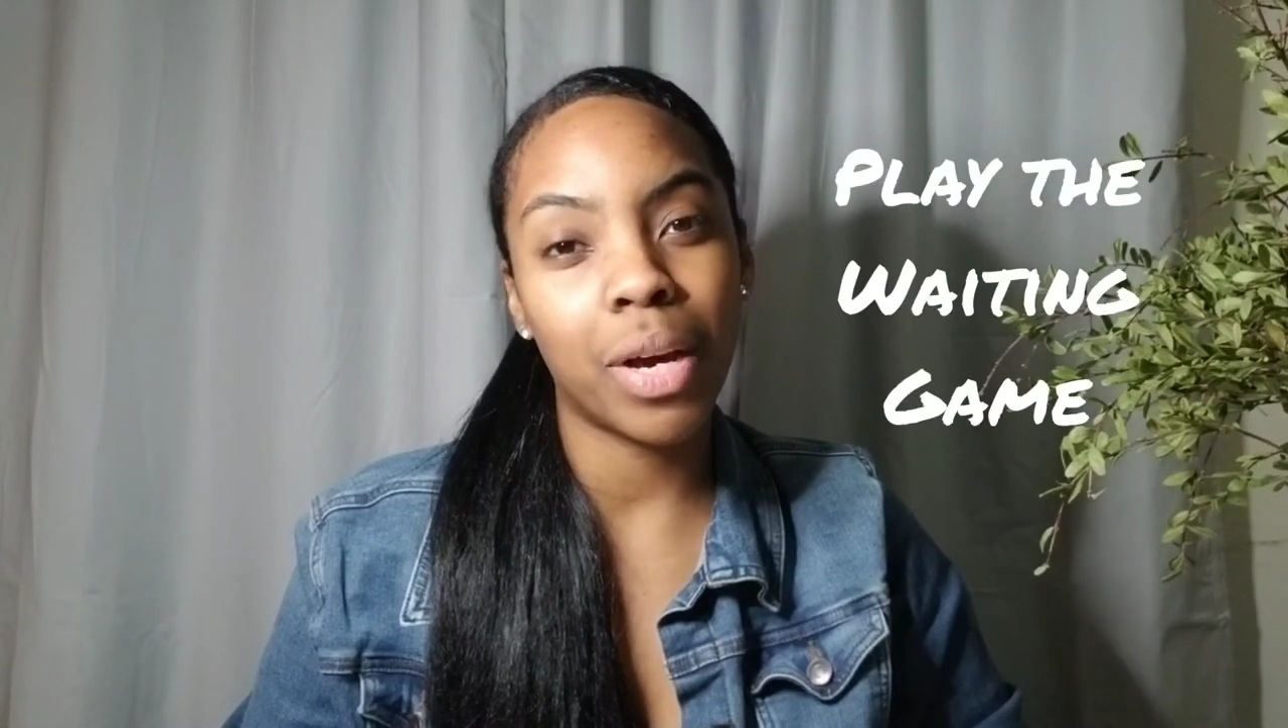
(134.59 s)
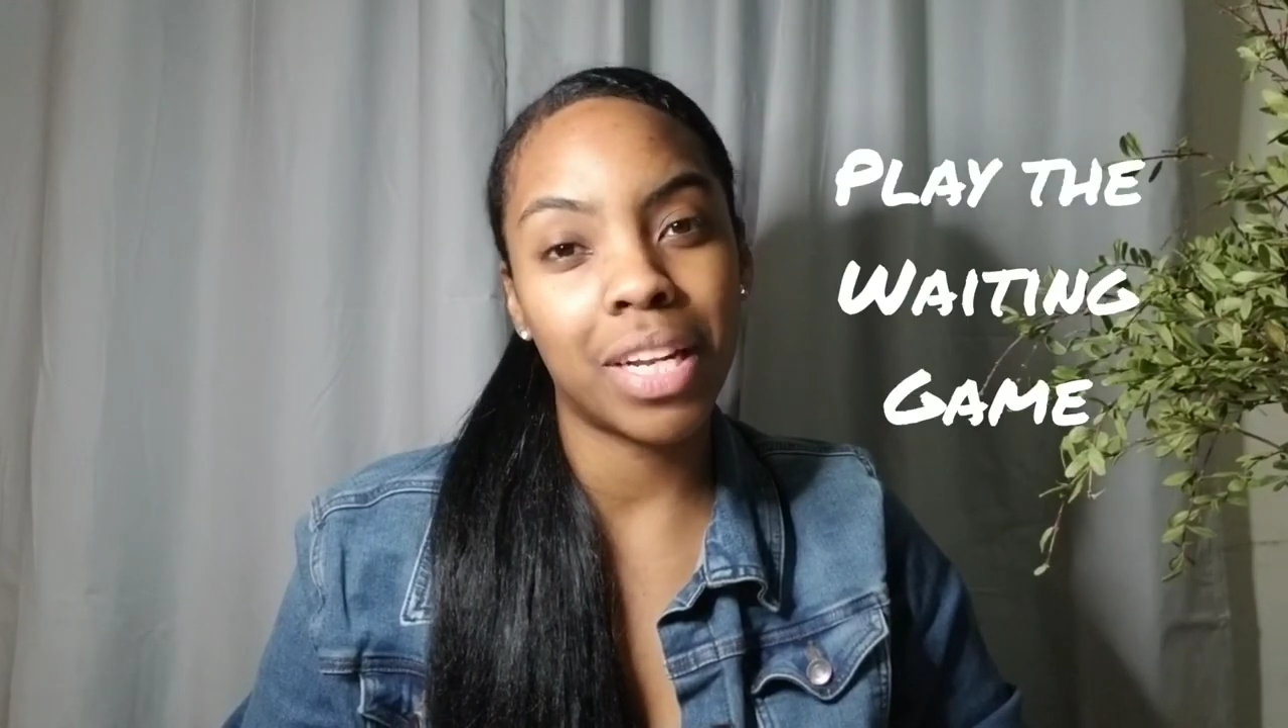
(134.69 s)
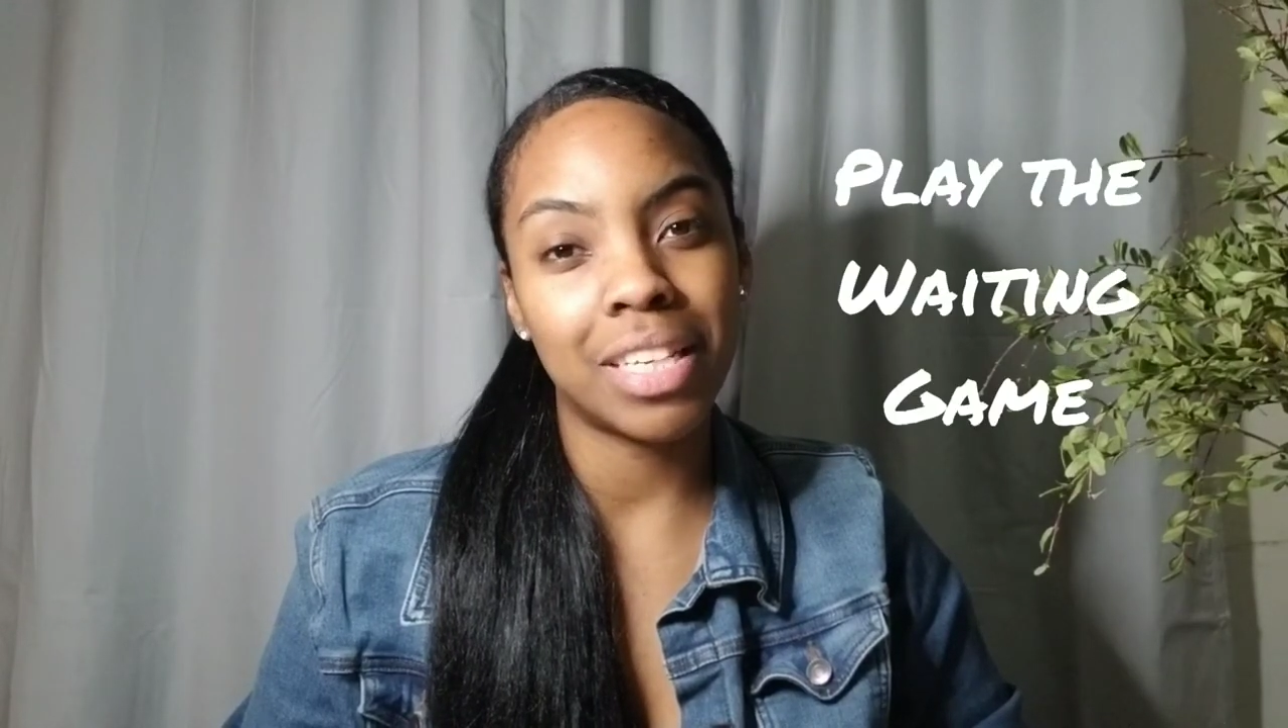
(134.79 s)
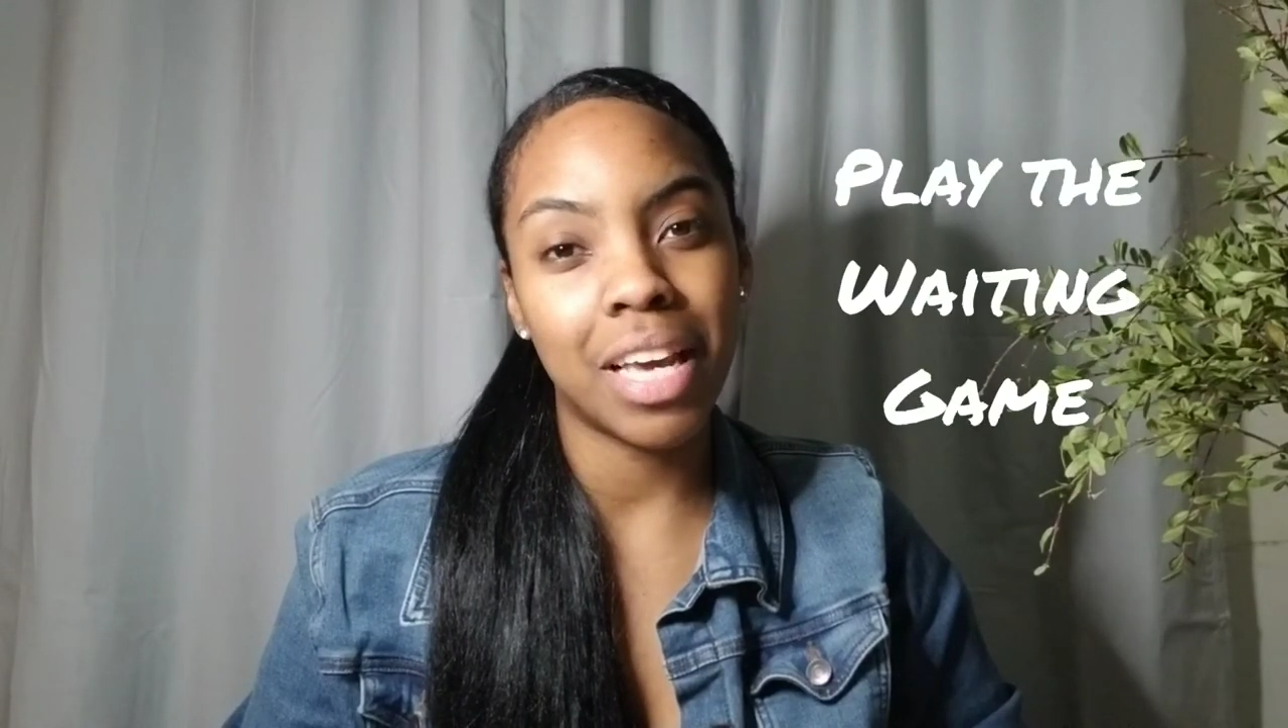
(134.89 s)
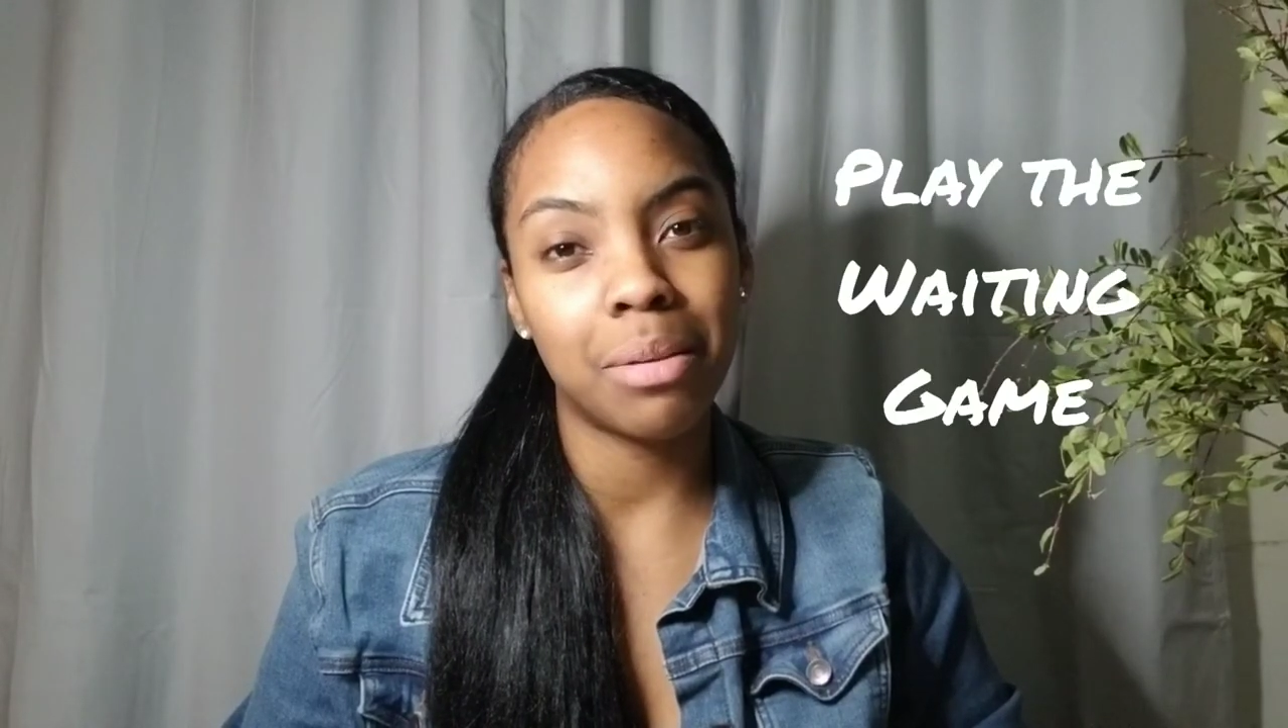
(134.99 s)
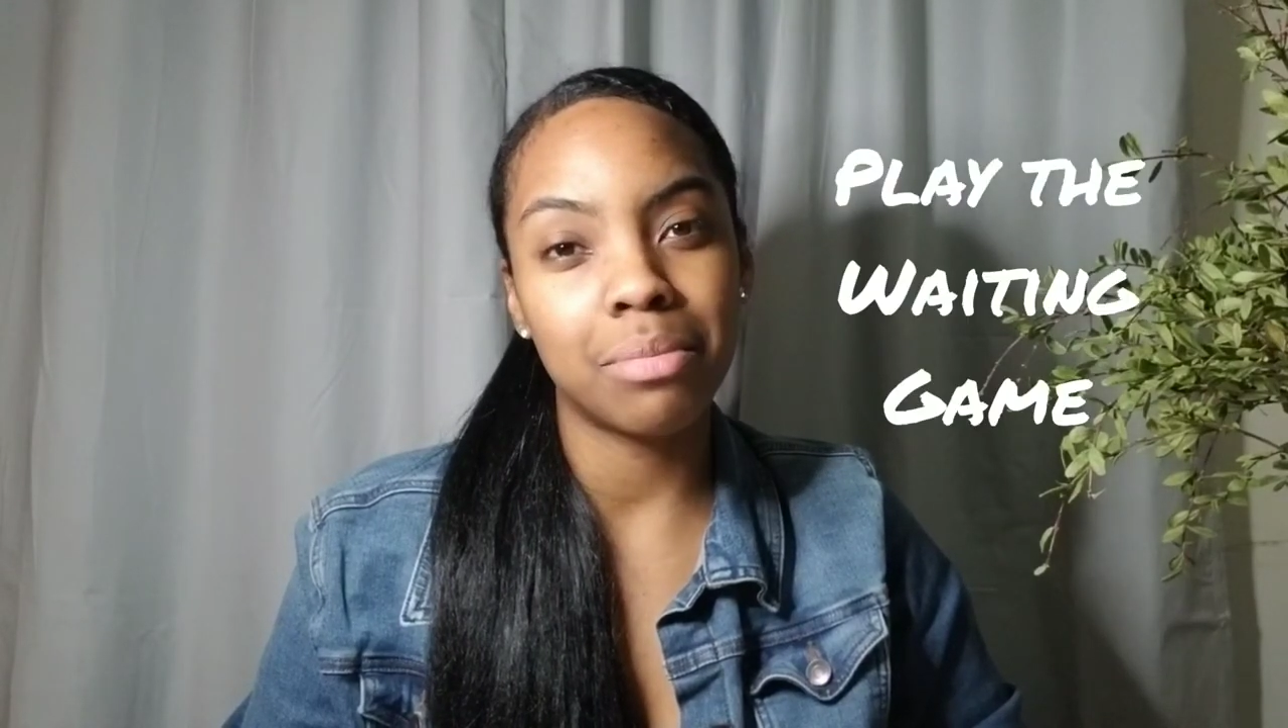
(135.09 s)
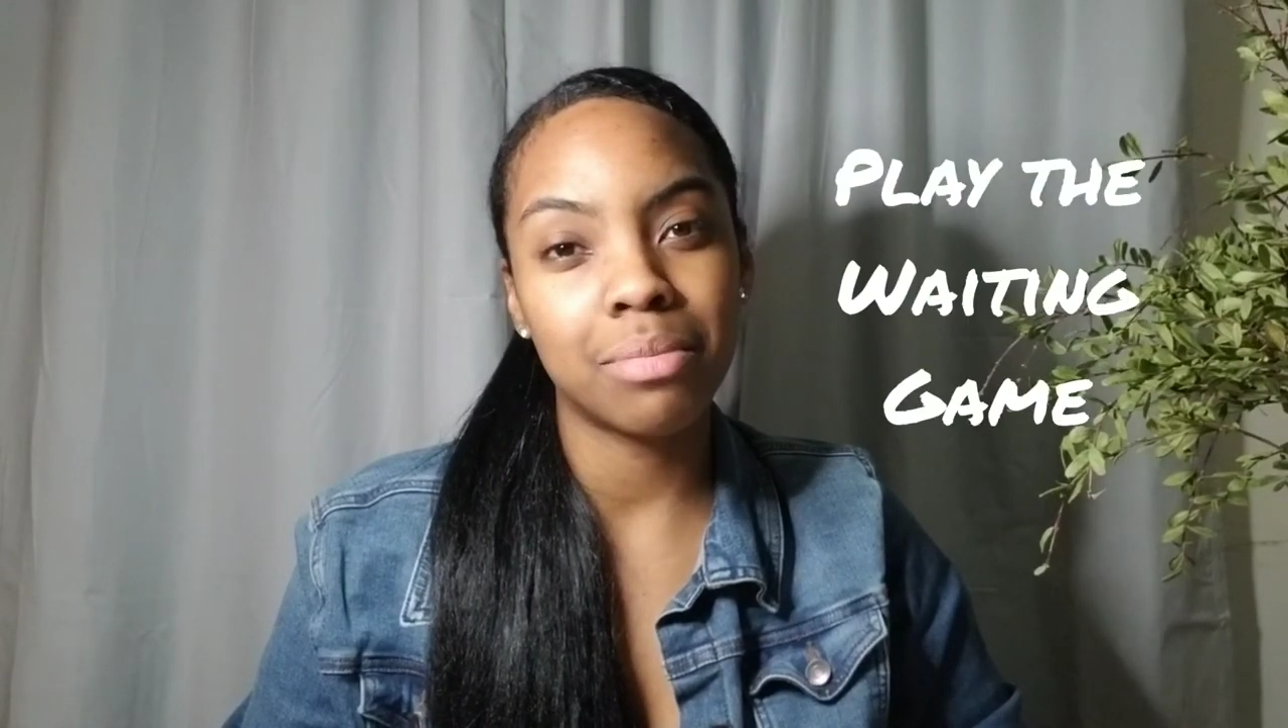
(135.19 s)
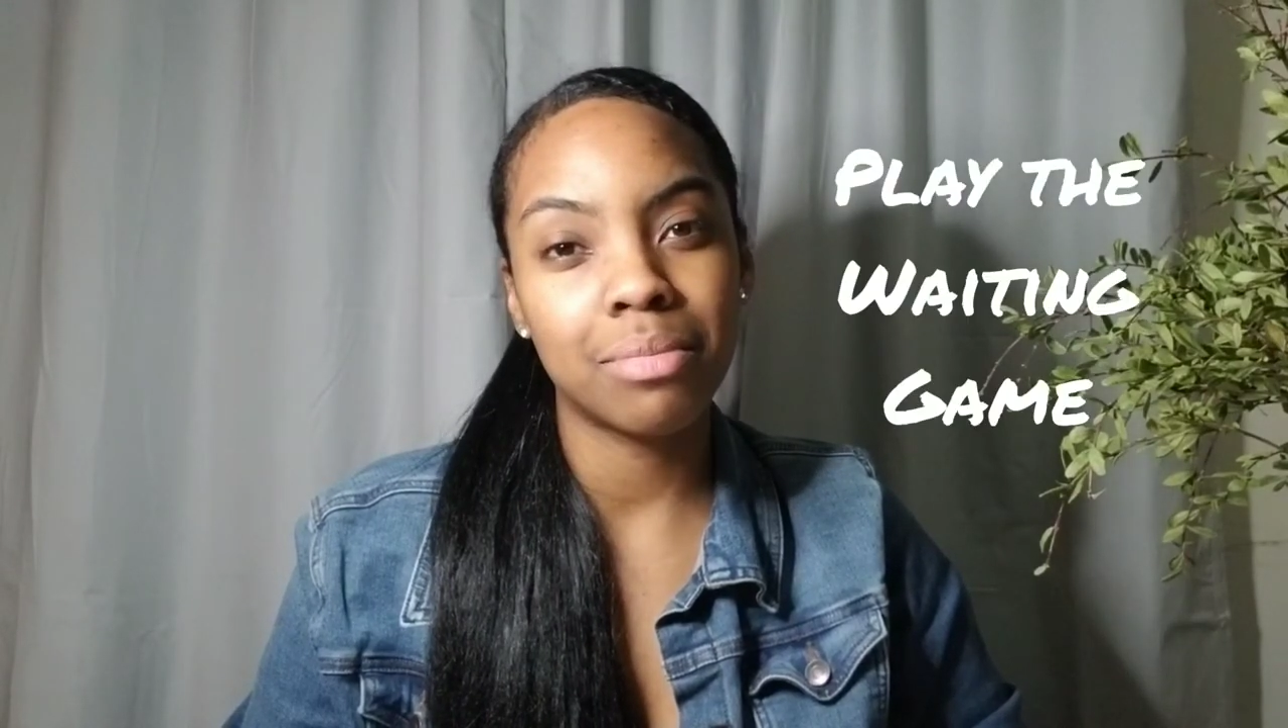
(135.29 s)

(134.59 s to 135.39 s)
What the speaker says: waiting game.